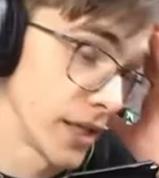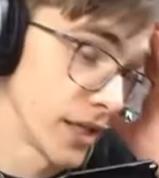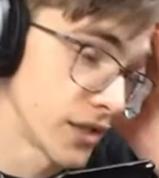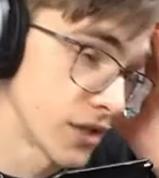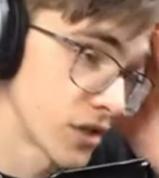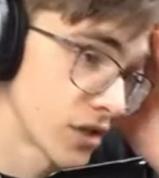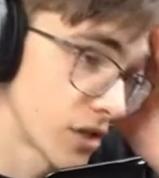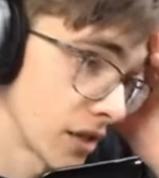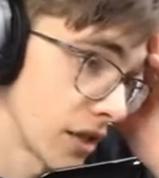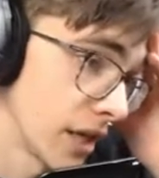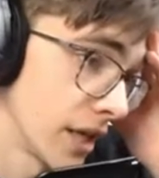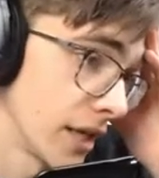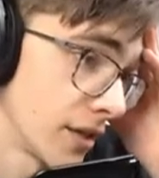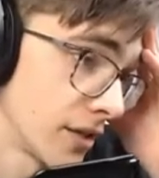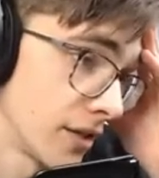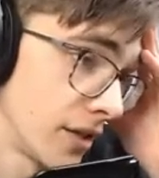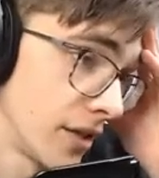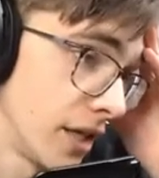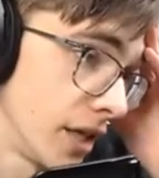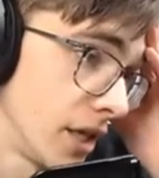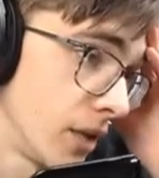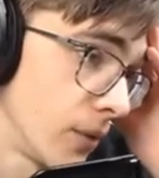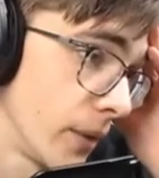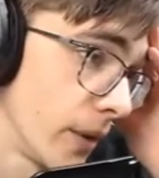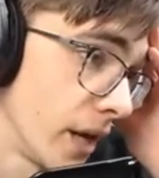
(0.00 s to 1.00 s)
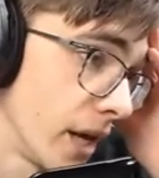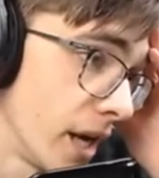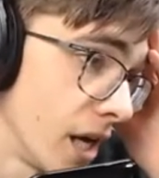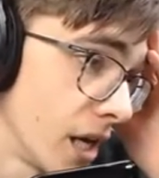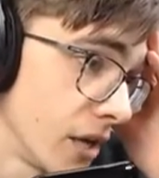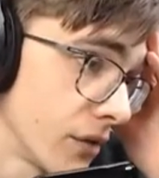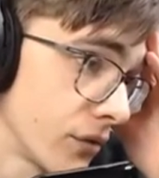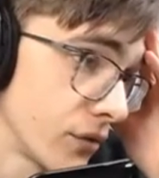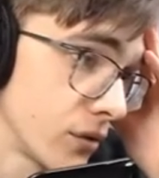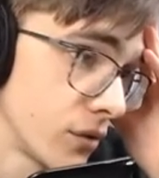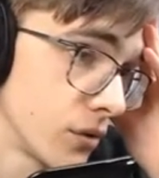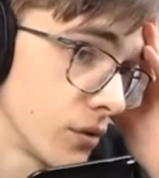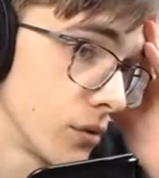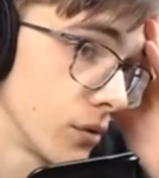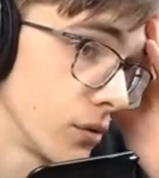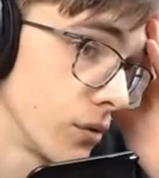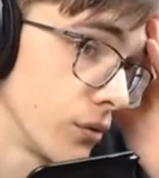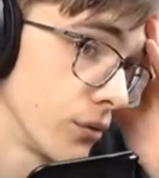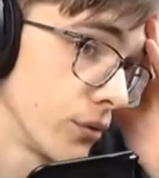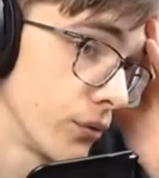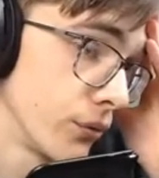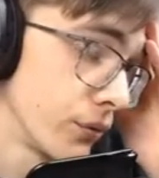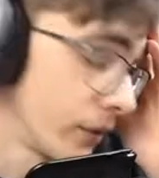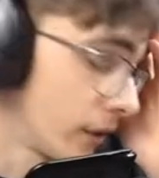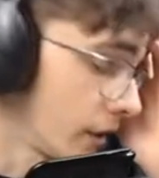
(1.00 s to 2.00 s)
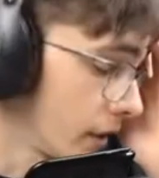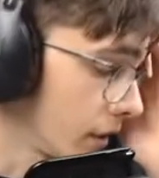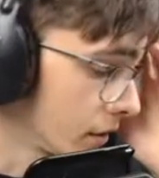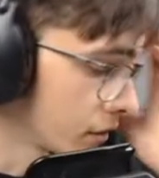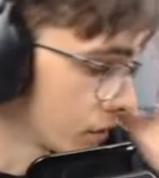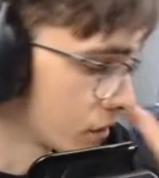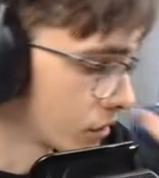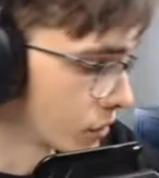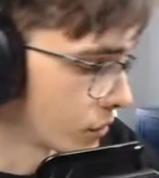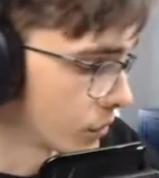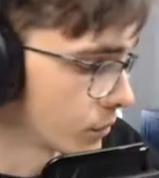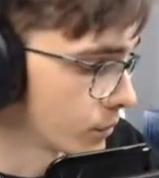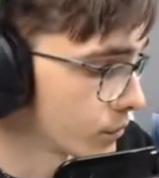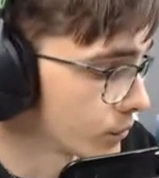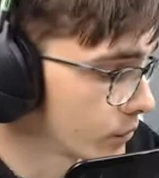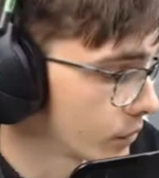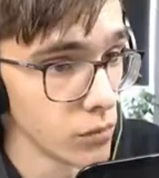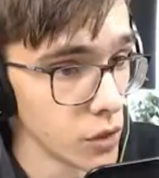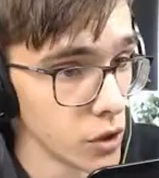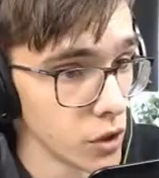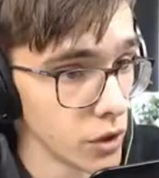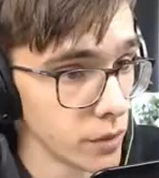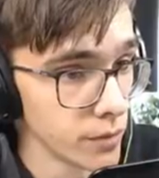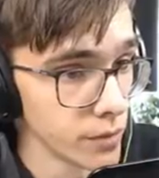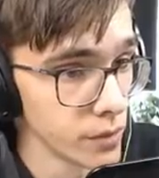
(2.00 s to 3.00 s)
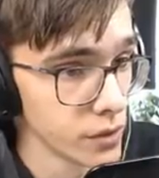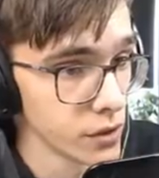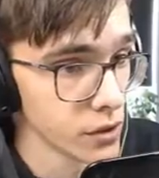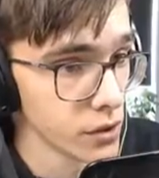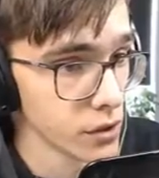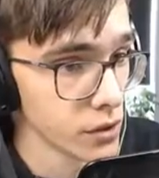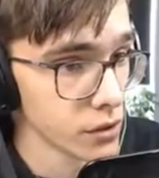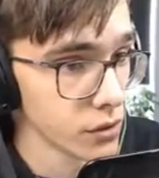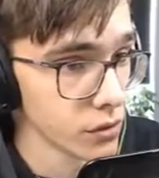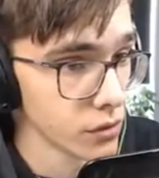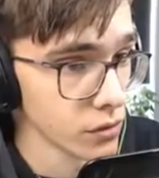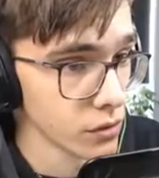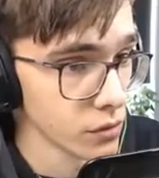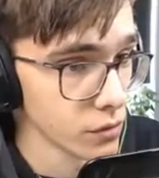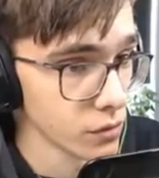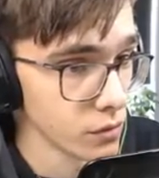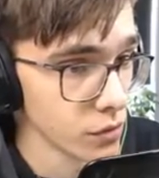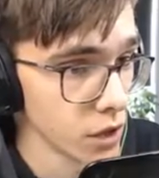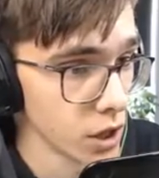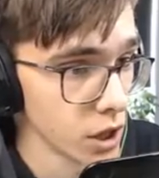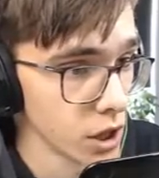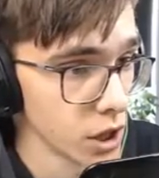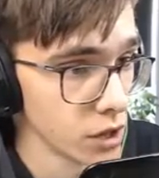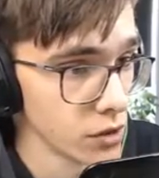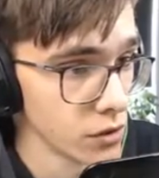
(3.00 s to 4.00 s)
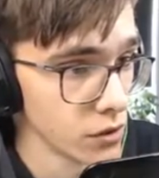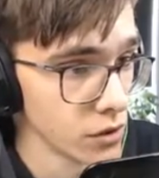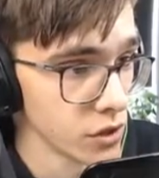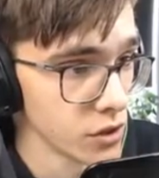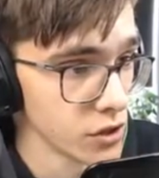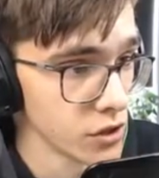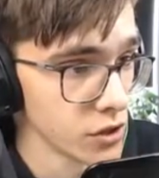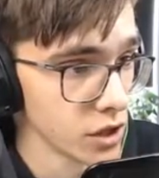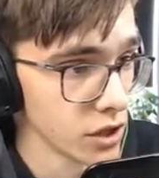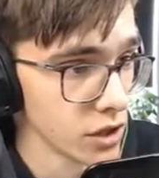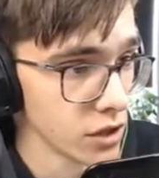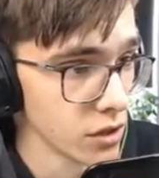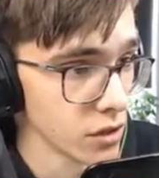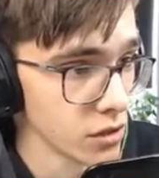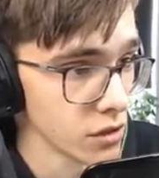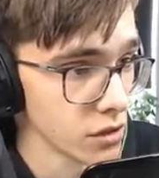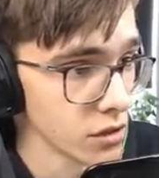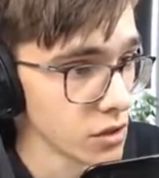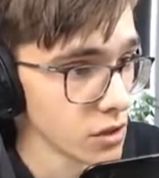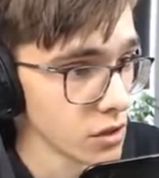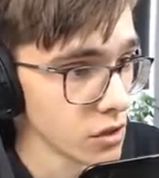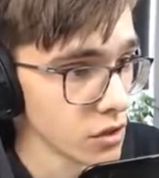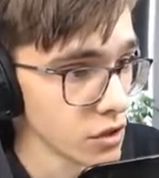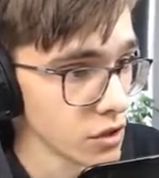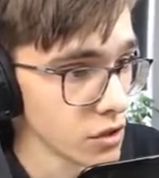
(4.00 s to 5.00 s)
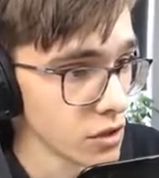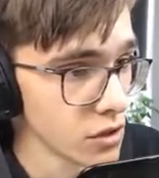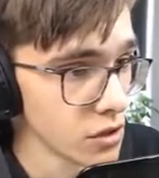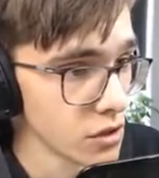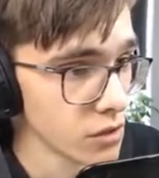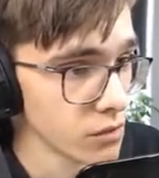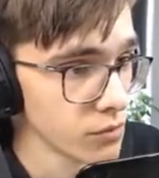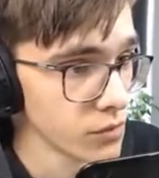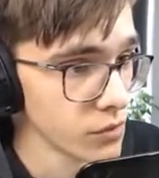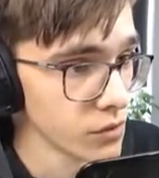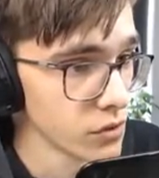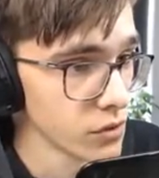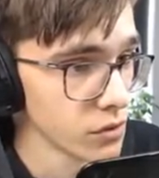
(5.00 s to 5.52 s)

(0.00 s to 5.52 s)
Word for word: it's like day, we have to find some mobs, some cows and chickens and sheep.